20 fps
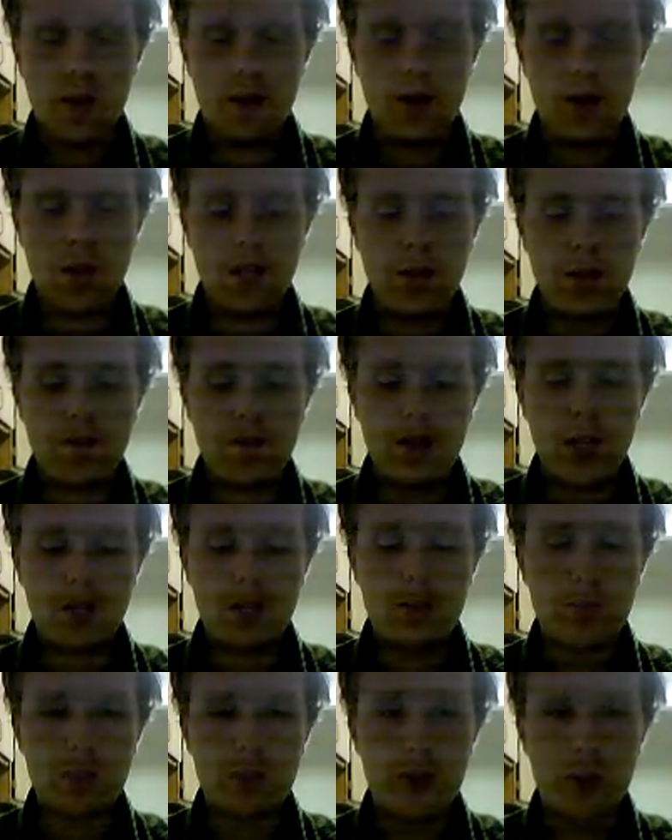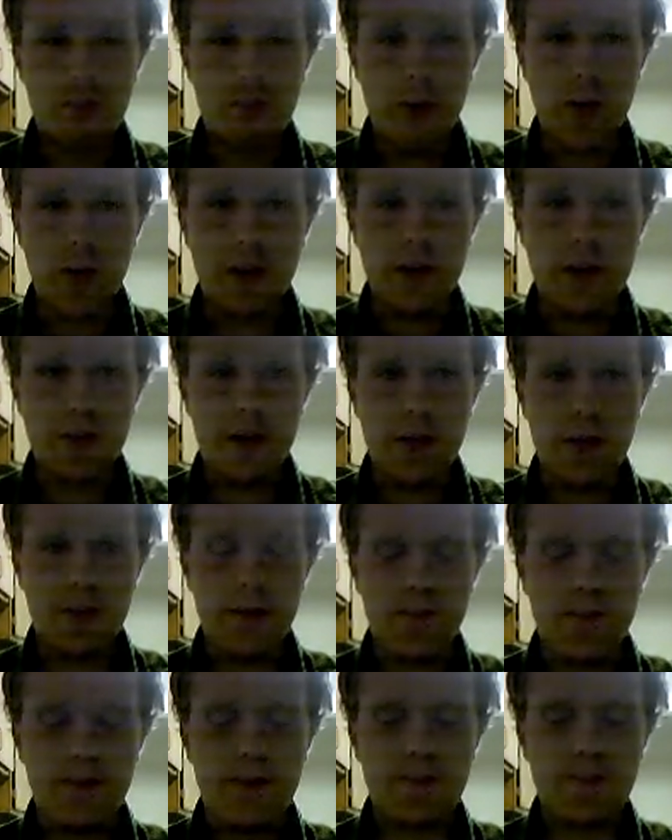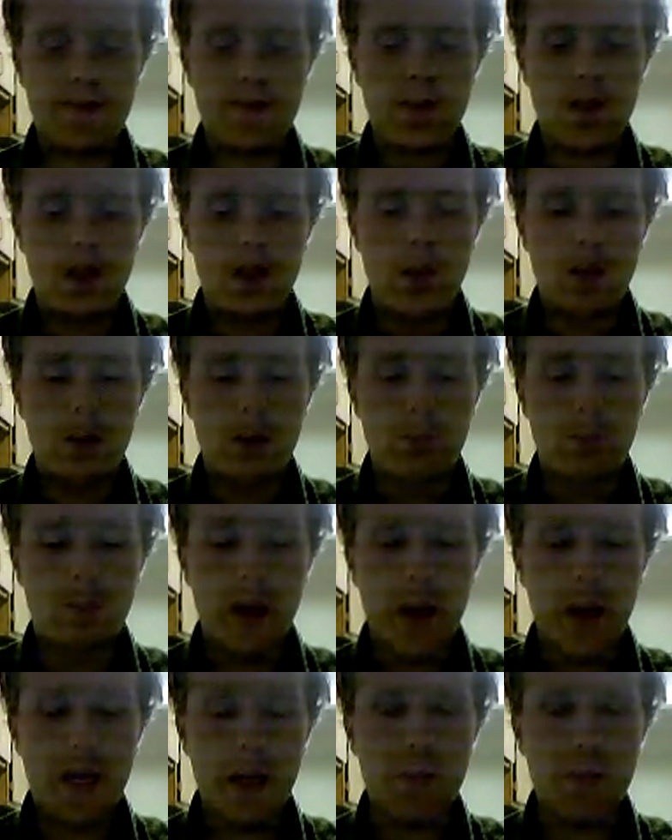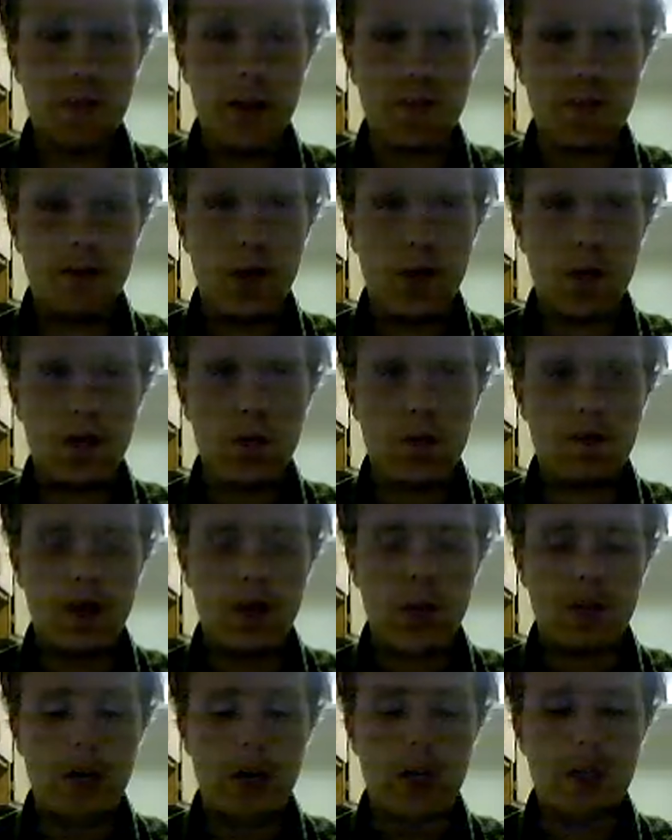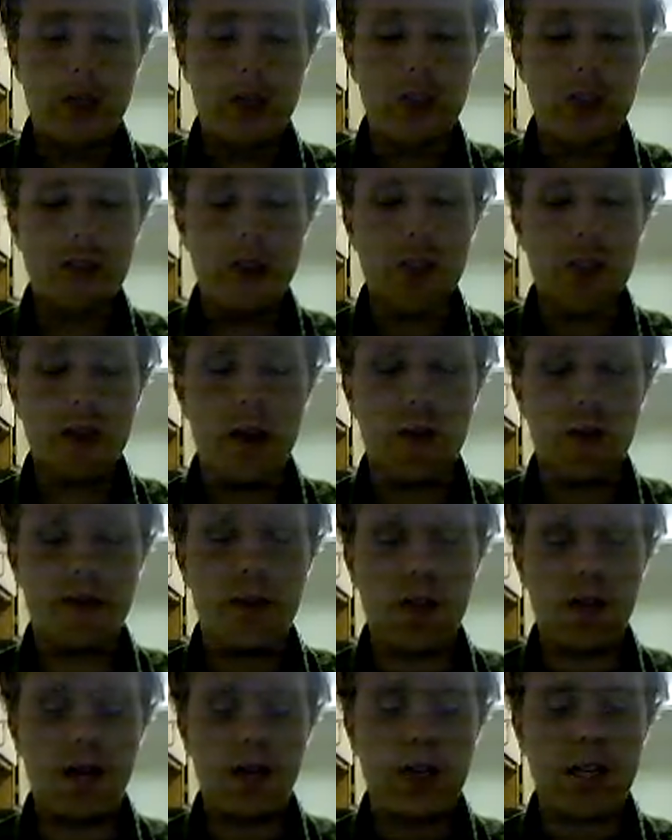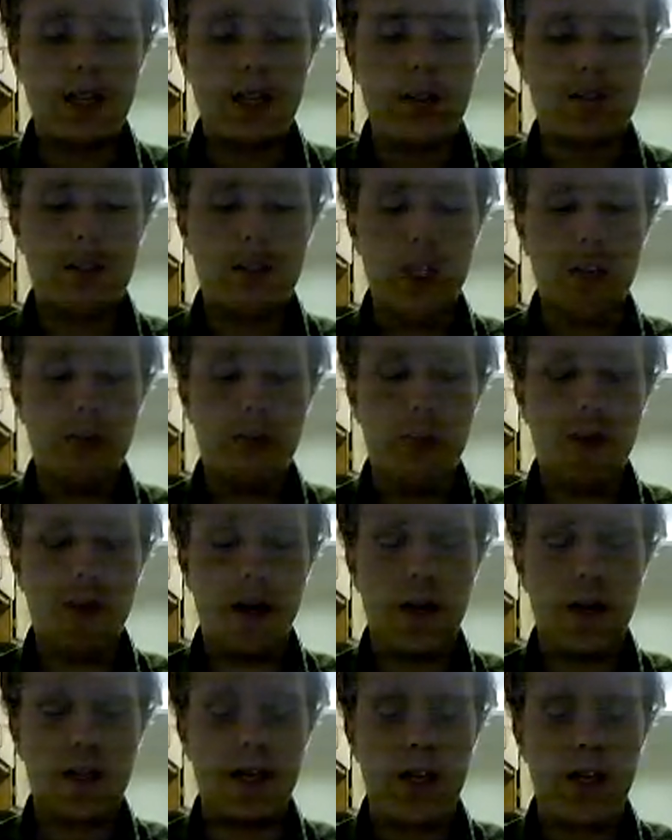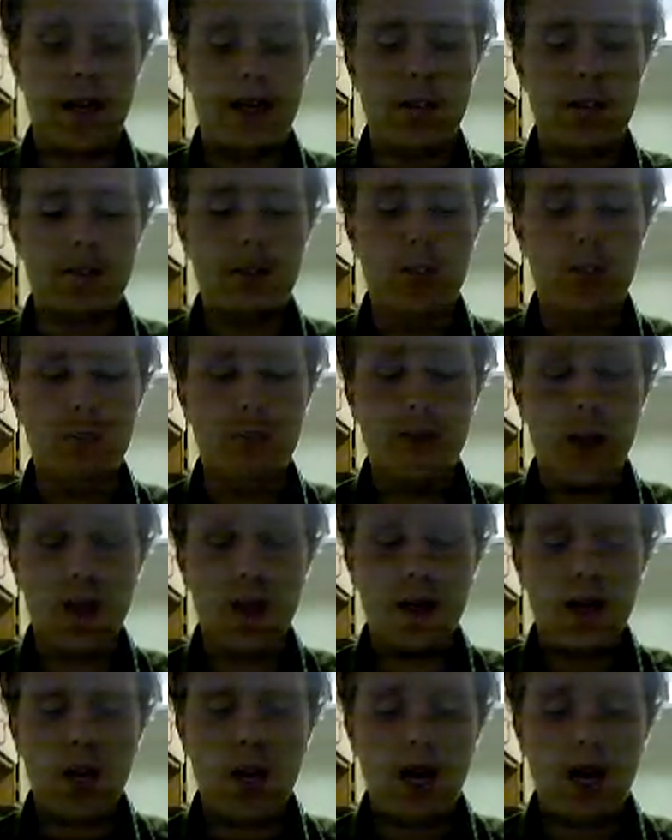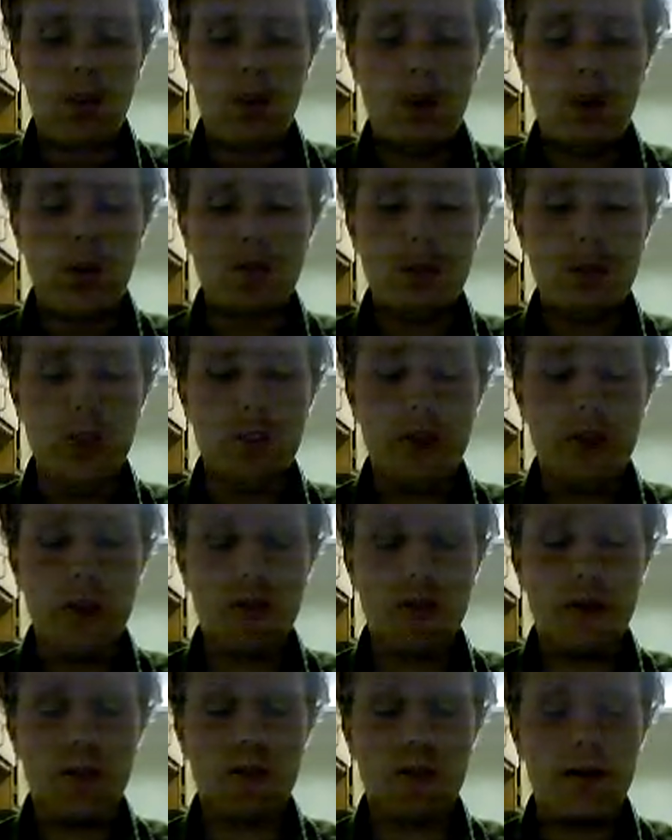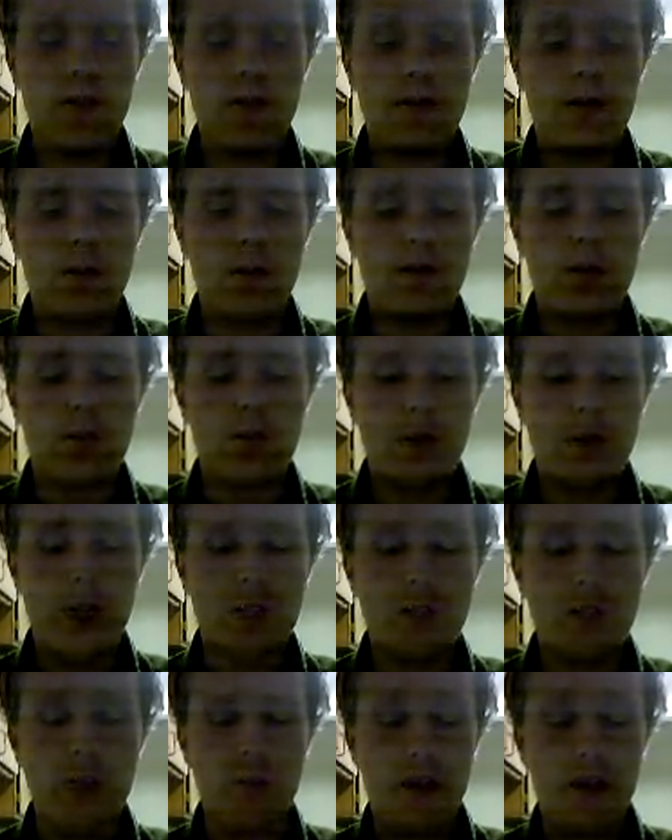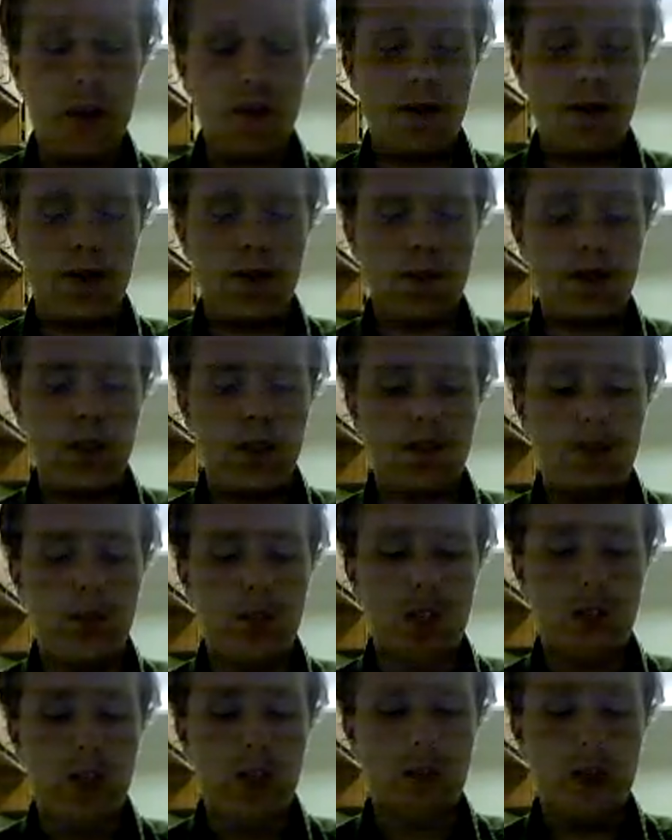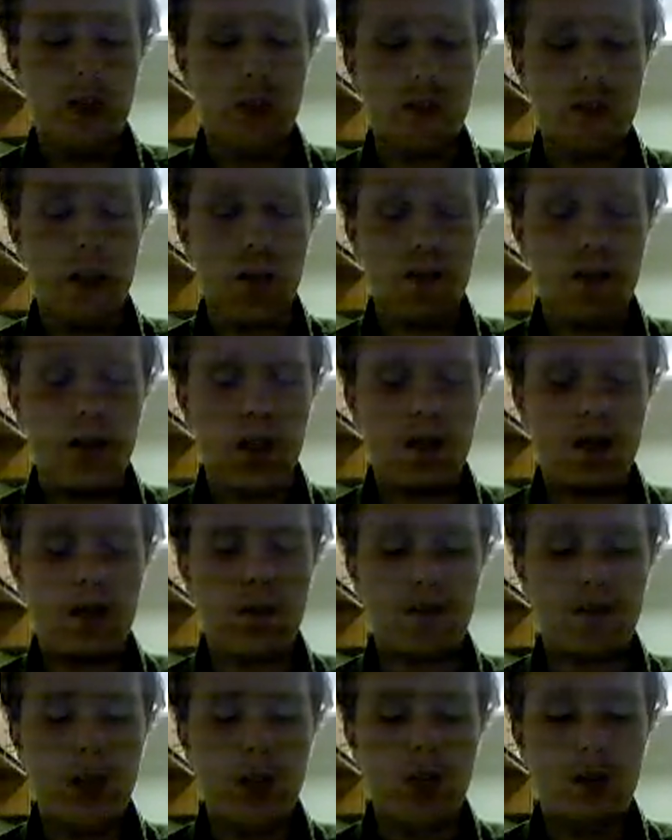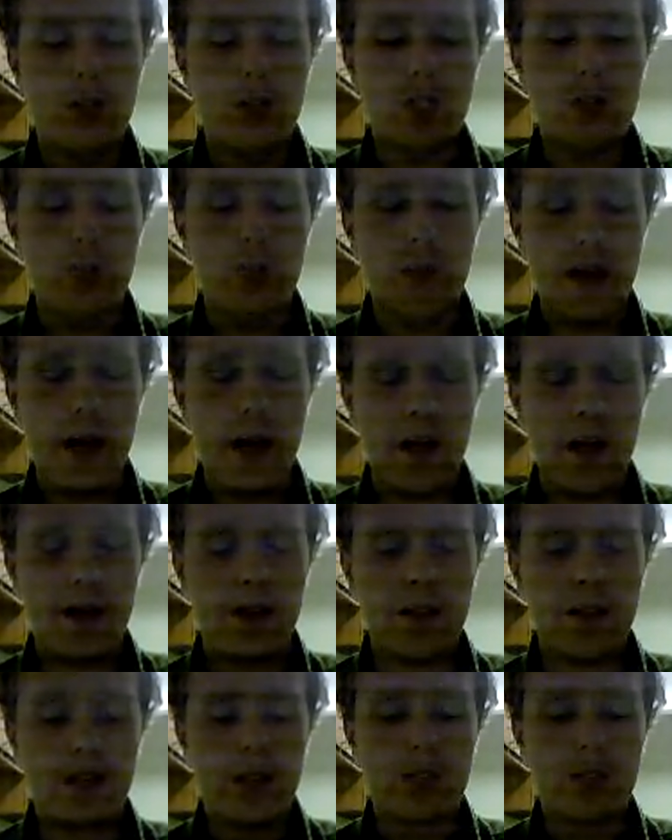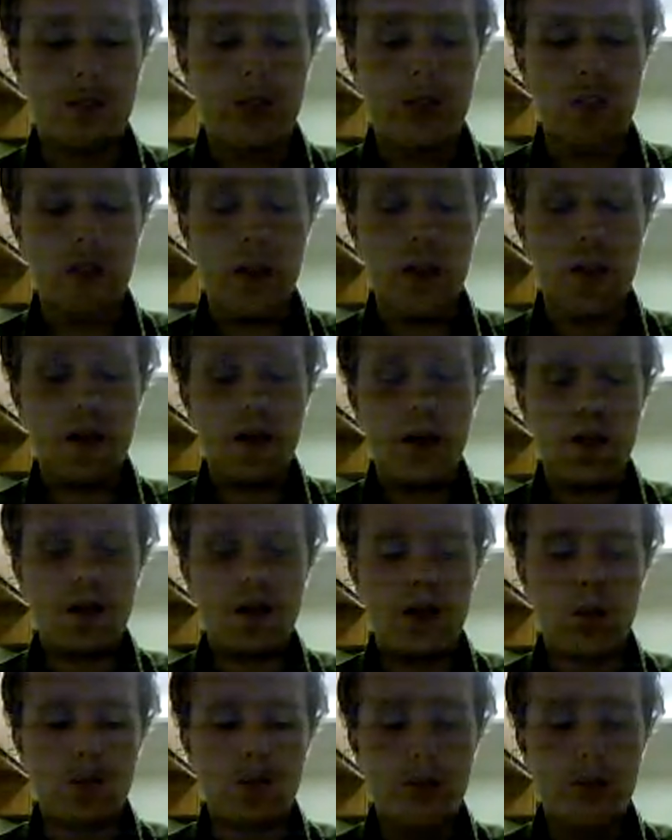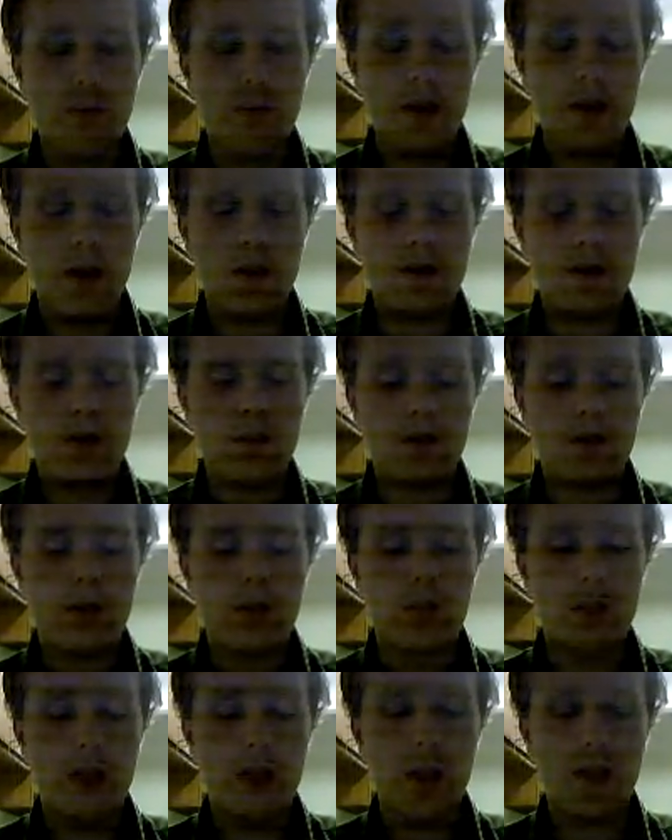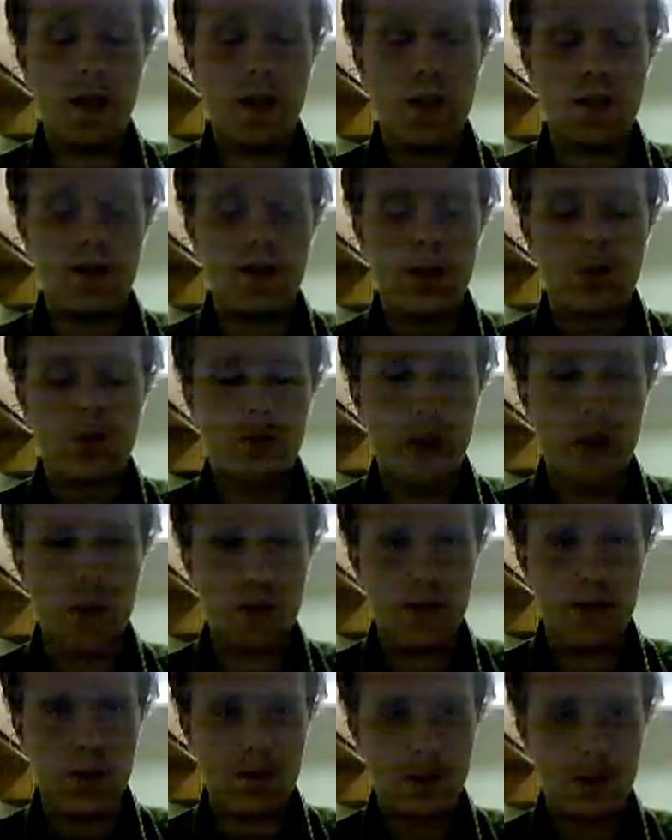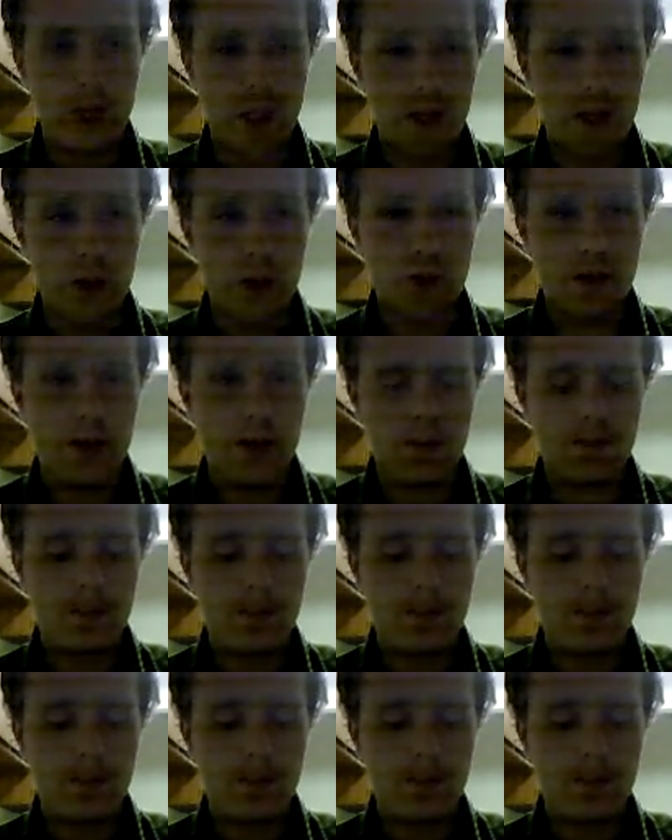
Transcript: Good evening, Mr. President. My name is Mark Reinhardt of Got Consent Podcast. I wanted to address with you this evening the subject of energy realities you invoked in your address to the nation.